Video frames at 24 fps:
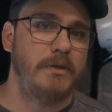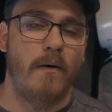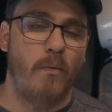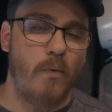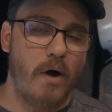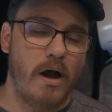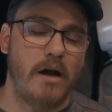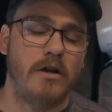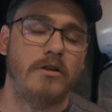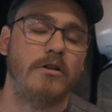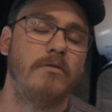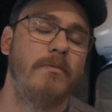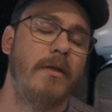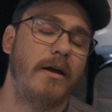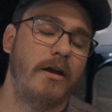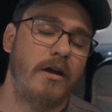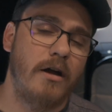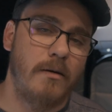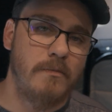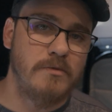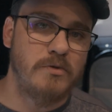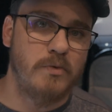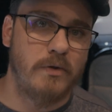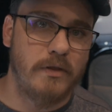The wire loom that
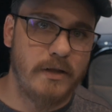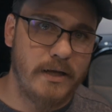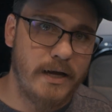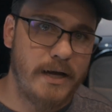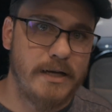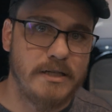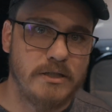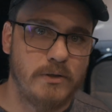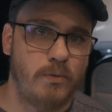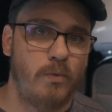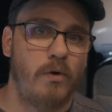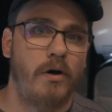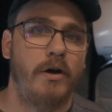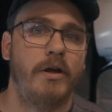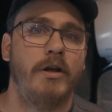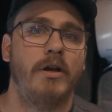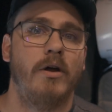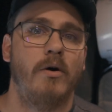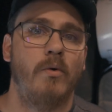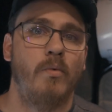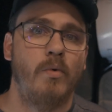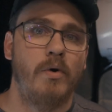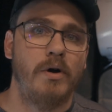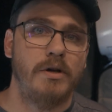comes with the
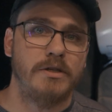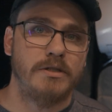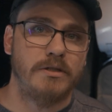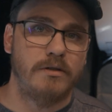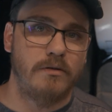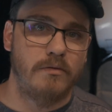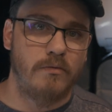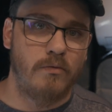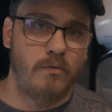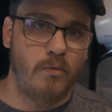S1 was